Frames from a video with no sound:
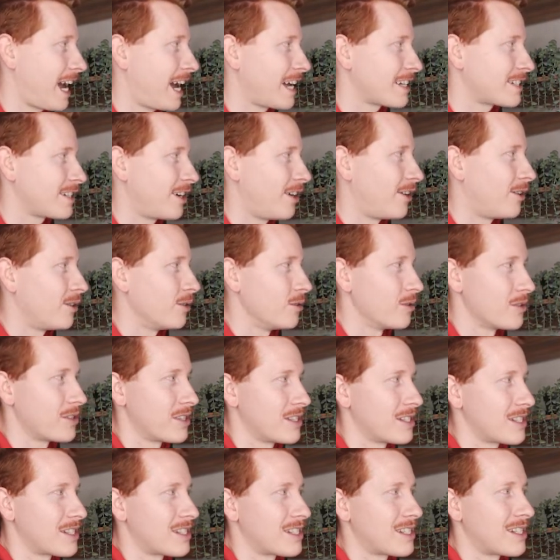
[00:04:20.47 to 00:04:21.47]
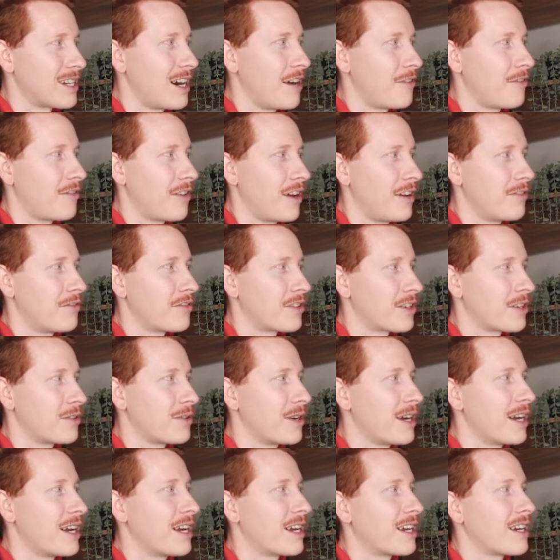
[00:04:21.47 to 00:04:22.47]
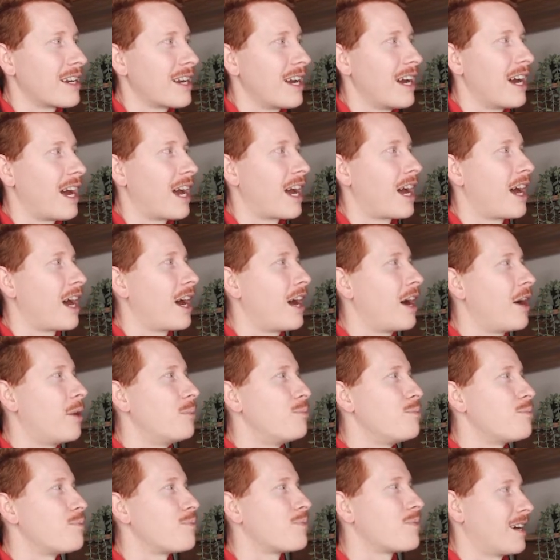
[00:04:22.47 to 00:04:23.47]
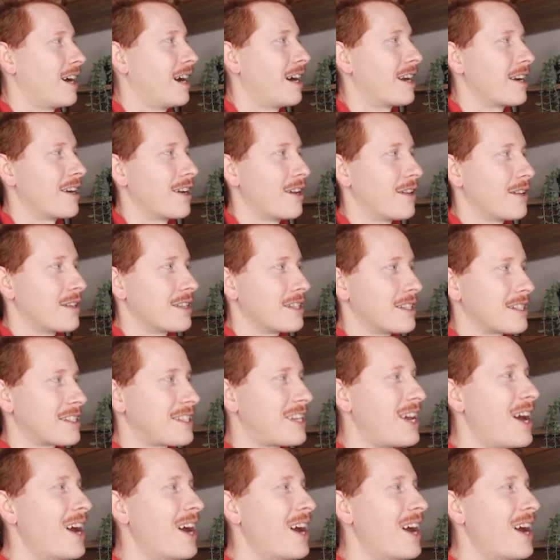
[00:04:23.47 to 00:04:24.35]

atolls and stuff everywhere. I don't know, this is